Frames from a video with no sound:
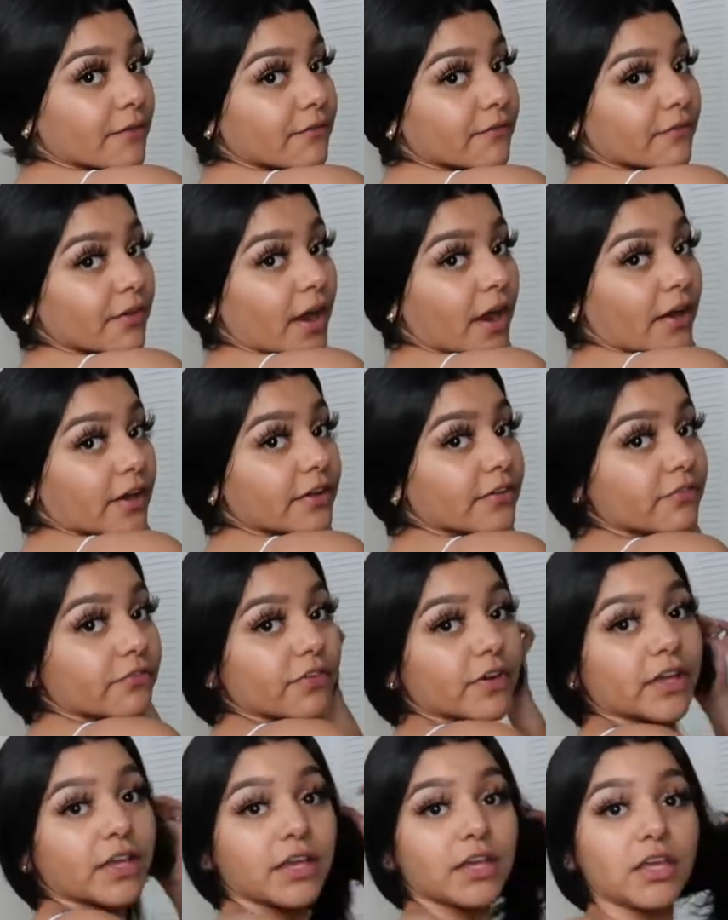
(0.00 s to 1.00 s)
Very
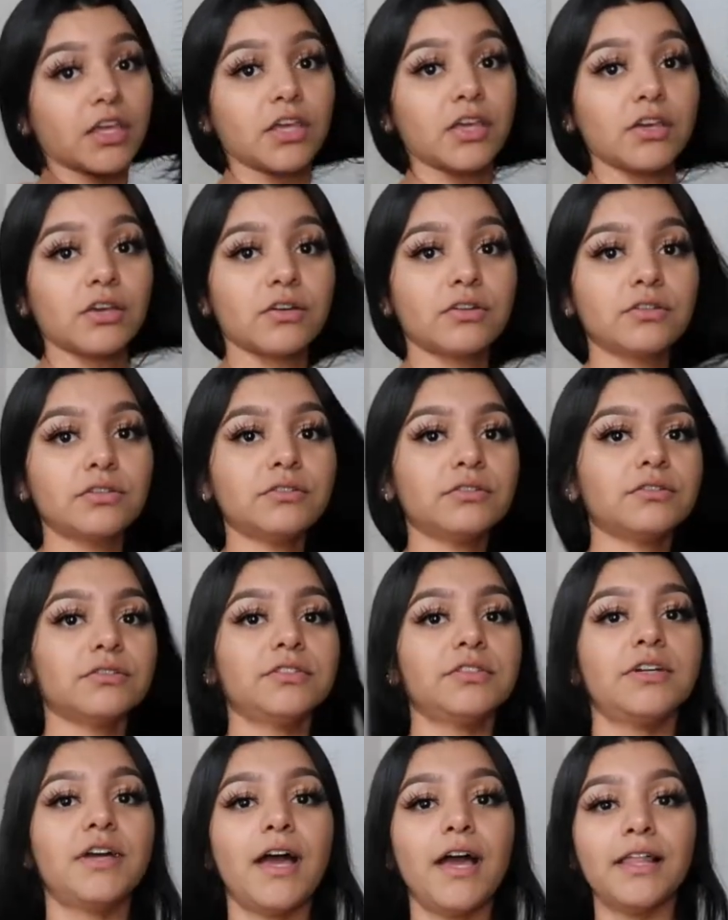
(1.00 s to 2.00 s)
freaking cute.
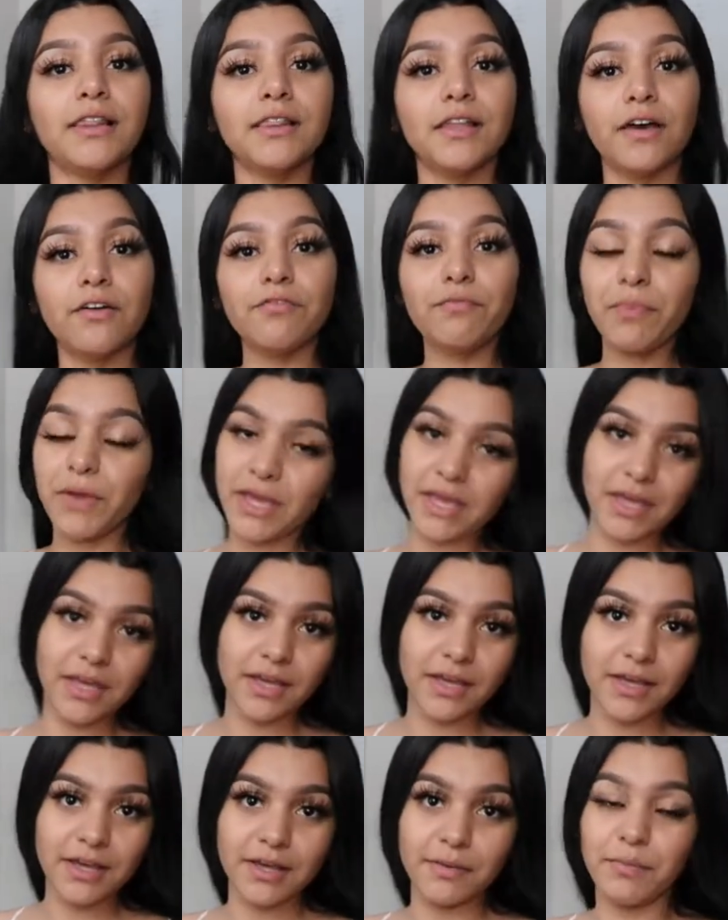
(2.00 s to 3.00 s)
I love
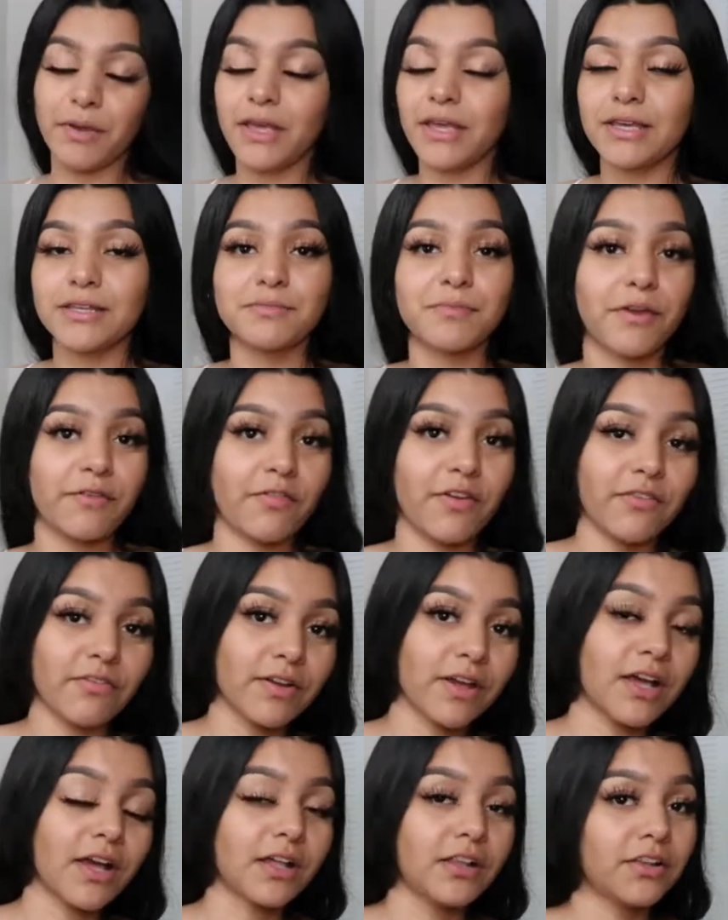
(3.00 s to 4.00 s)
pink. Pink is my
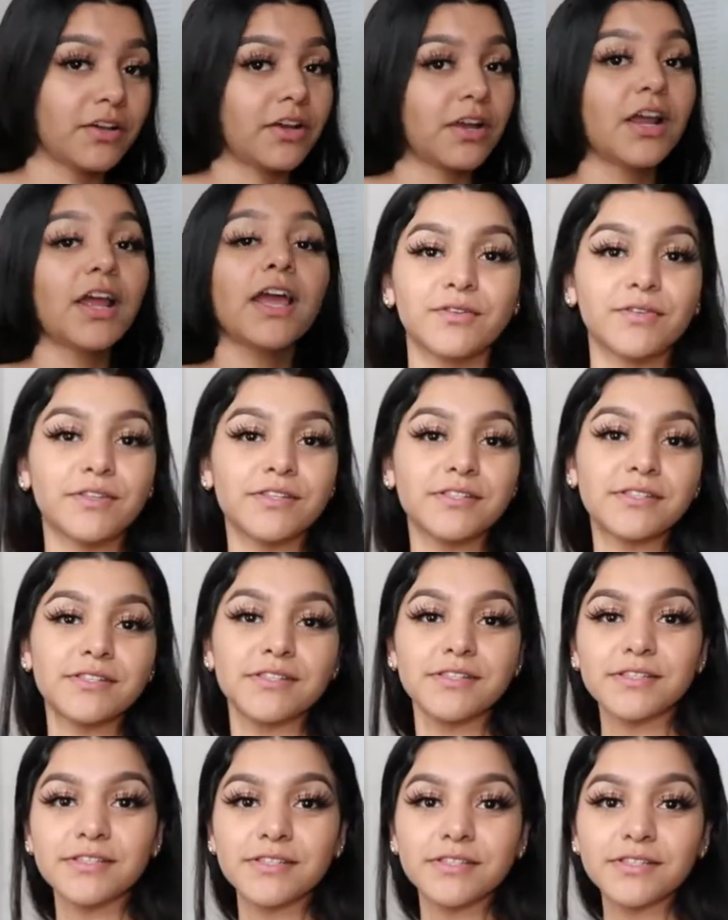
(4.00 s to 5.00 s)
favorite color. this
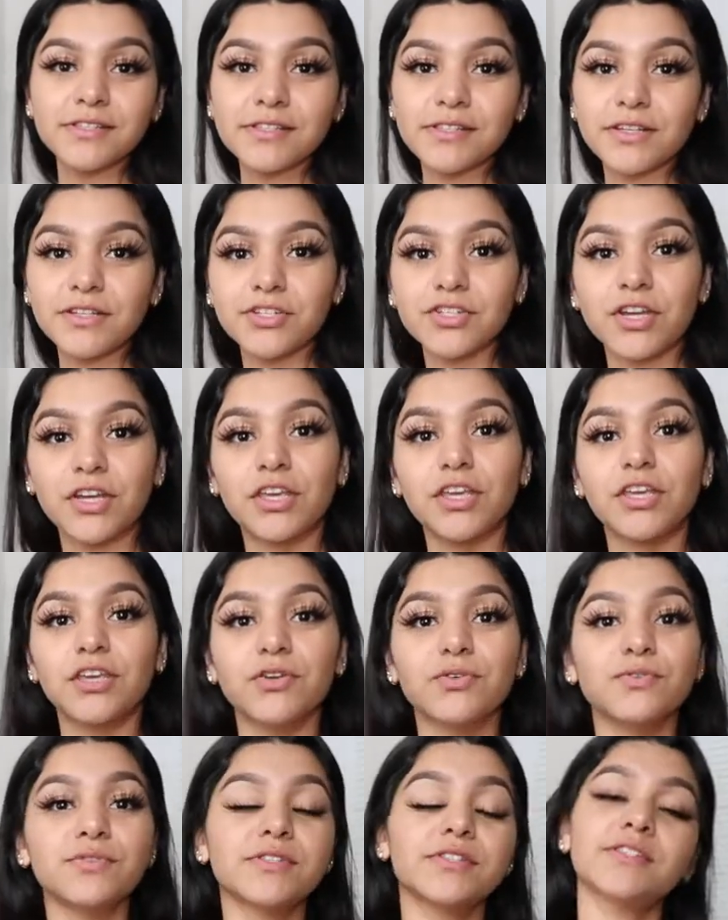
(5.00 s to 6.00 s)
is such a
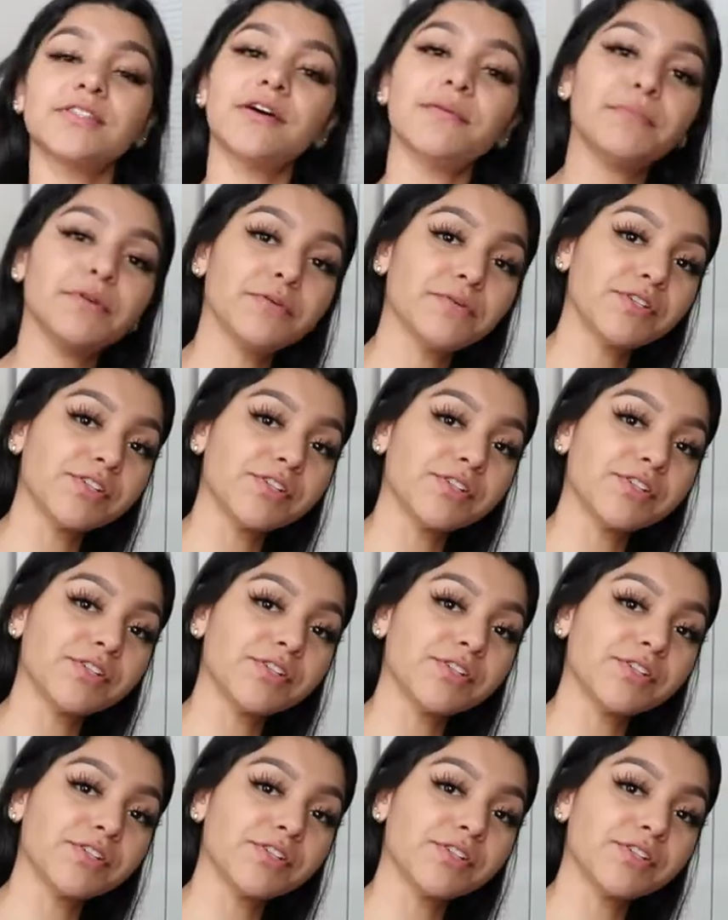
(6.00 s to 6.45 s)
cute summer